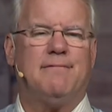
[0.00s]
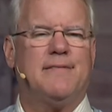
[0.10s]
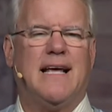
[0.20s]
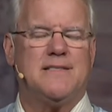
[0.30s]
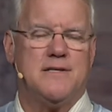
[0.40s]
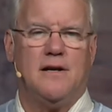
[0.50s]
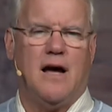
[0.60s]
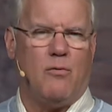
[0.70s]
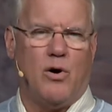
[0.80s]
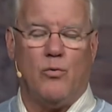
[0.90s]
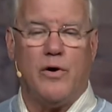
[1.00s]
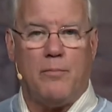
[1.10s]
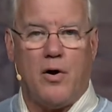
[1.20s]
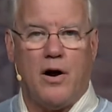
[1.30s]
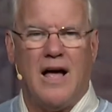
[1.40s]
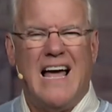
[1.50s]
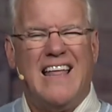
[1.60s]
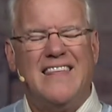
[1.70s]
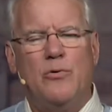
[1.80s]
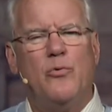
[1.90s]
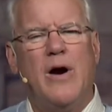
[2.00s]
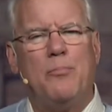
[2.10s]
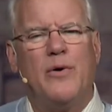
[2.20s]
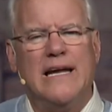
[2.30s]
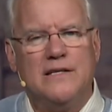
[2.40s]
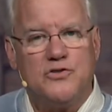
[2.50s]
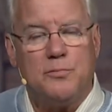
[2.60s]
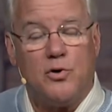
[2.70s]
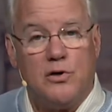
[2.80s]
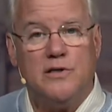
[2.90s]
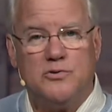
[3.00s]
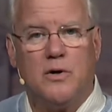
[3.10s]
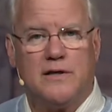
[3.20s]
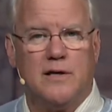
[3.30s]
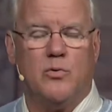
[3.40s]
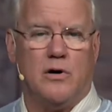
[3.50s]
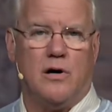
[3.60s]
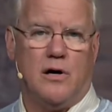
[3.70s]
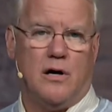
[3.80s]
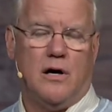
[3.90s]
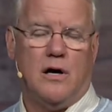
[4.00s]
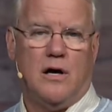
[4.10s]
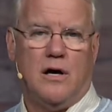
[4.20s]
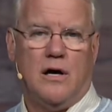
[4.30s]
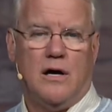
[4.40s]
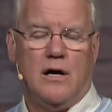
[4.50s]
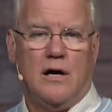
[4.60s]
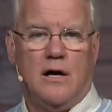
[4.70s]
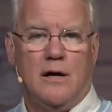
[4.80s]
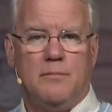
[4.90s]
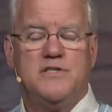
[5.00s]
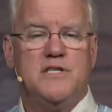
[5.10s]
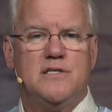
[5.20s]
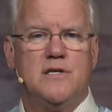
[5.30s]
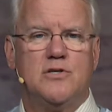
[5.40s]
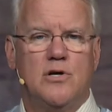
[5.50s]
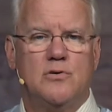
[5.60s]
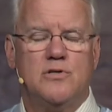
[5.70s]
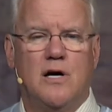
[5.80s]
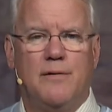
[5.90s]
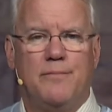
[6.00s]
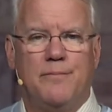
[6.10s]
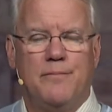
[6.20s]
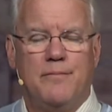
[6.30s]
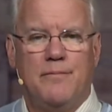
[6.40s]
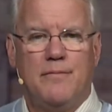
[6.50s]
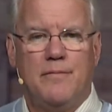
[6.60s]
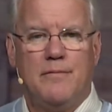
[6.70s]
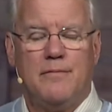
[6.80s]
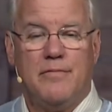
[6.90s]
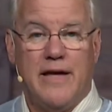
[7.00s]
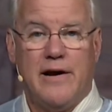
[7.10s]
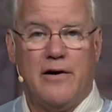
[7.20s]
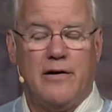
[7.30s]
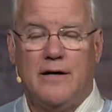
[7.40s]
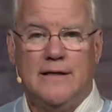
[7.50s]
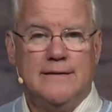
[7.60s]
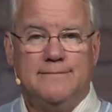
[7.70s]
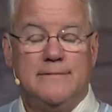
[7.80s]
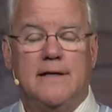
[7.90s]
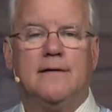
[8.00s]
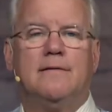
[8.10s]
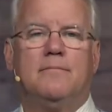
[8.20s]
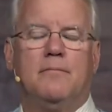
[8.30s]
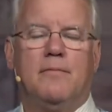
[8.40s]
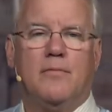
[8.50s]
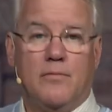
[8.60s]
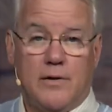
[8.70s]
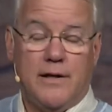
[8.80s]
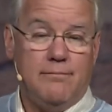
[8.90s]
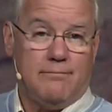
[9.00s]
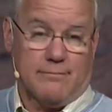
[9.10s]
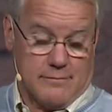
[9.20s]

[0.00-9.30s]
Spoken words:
that's not what we're a part of. They were reprehensible is what they were. But Jesus shows up there, and